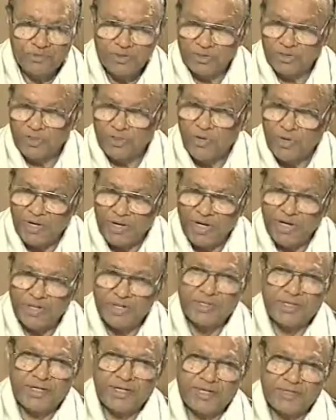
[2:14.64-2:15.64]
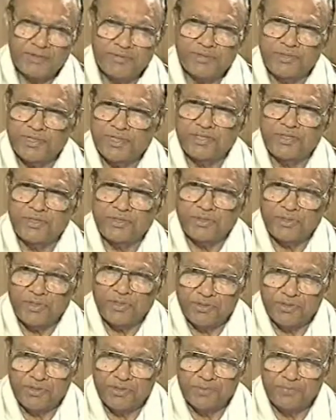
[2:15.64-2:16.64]
Just now I had interaction with Russians
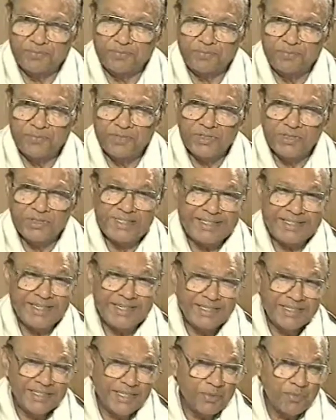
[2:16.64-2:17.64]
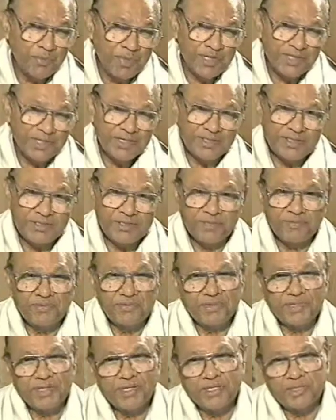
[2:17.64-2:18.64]
also. The traditional market
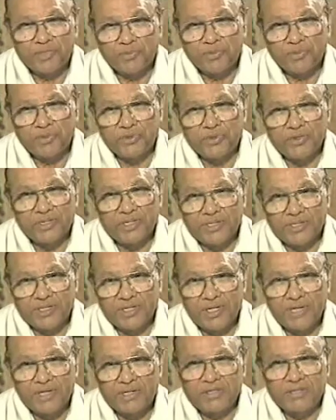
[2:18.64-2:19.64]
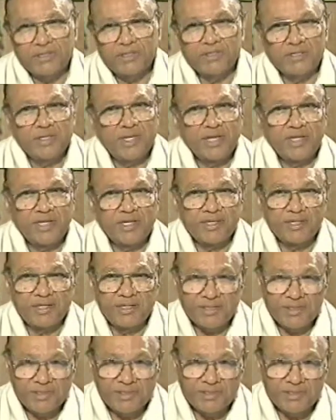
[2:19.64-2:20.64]
of our export to Russia and the CIA
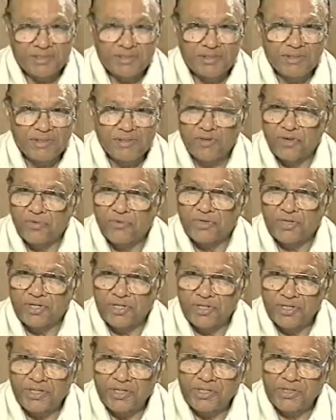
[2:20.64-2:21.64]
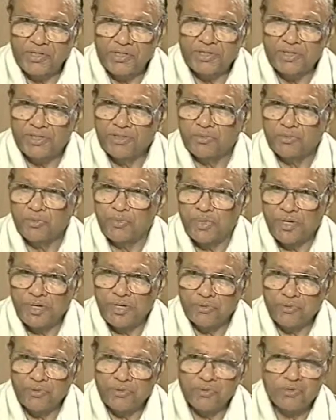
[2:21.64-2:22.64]
countries of tea and
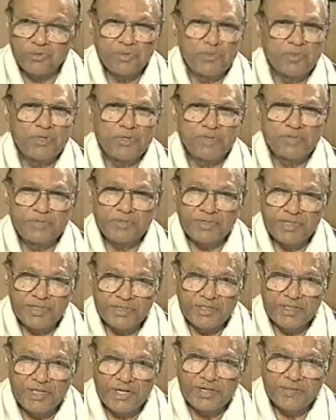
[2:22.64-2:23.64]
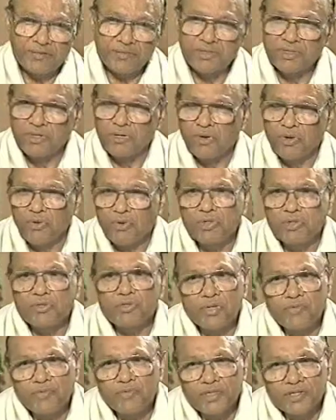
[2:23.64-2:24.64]
tobacco, some of the traditional items,
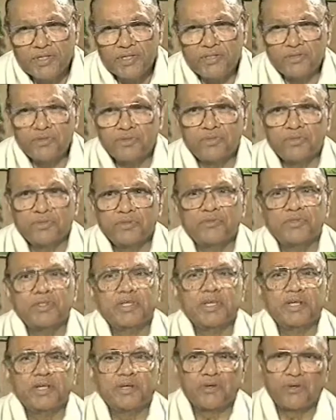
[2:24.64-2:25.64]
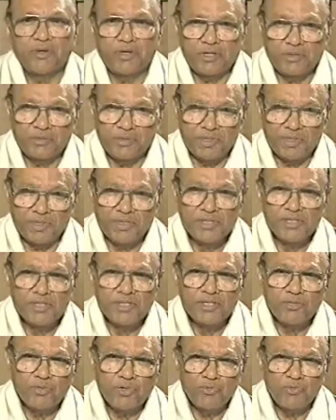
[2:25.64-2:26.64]
also affected due to their economy.
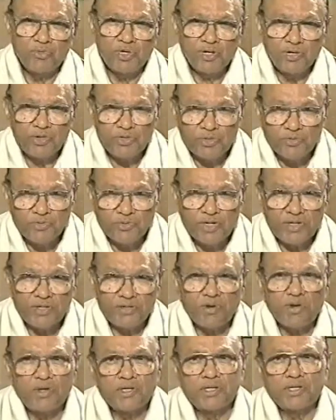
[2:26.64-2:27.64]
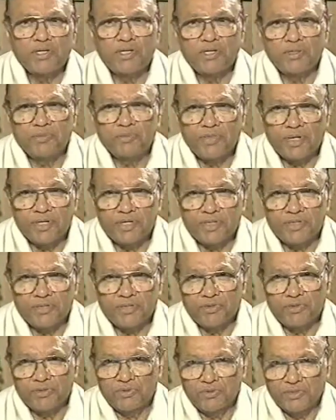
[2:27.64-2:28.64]
So we are also finding alternate
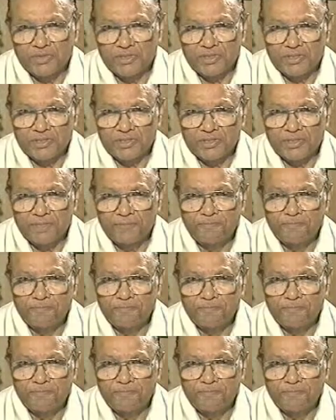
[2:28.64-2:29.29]
markets for those things.